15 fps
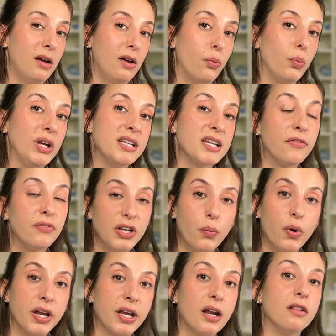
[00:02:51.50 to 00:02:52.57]
We definitely
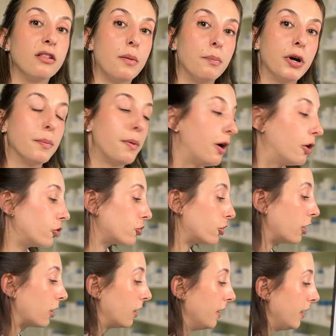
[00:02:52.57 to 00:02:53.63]
want to get a lumbar
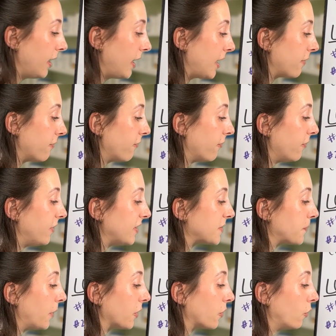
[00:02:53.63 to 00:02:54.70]
puncture if this
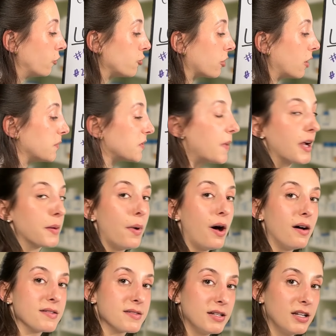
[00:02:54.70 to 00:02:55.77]
blood culture comes back
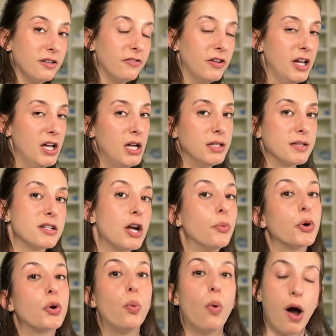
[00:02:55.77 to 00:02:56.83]
positive. It's not
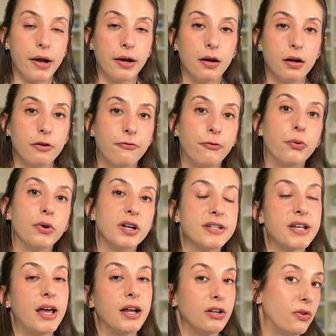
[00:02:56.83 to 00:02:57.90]
required for
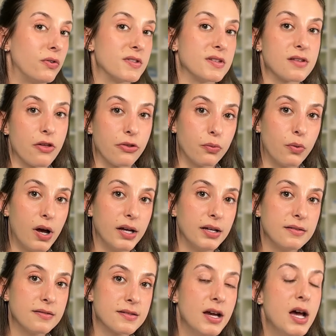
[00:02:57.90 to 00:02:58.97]
diagnosis
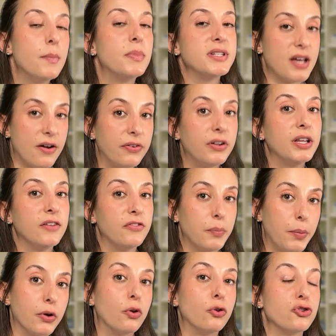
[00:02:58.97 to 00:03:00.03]
otherwise, but definitely if the
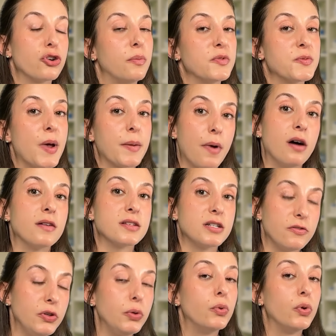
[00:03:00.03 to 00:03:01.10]
blood culture comes back positive,
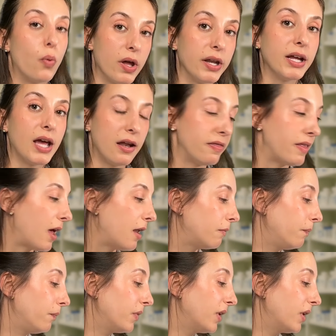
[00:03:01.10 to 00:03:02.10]
you would want to get it then.